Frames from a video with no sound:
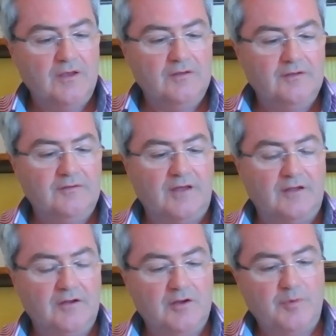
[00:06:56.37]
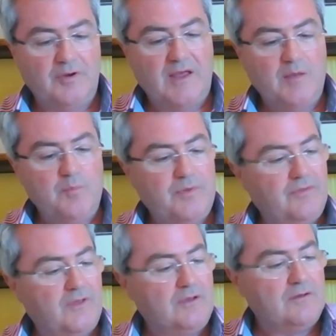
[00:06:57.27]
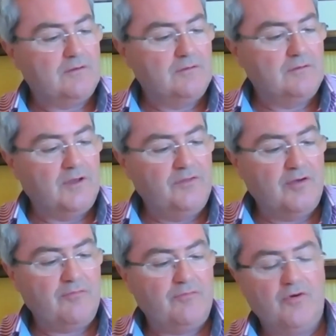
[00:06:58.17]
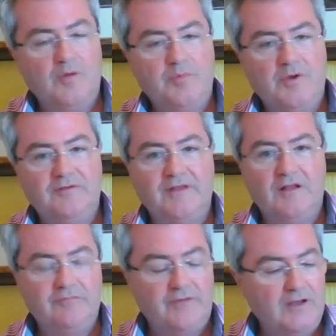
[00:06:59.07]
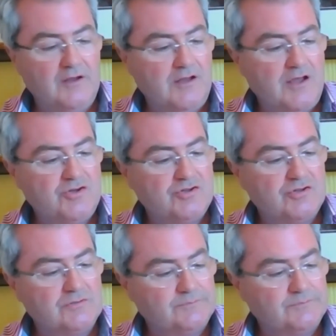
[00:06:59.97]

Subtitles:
Is that not about empathy and therefore about self-alienation?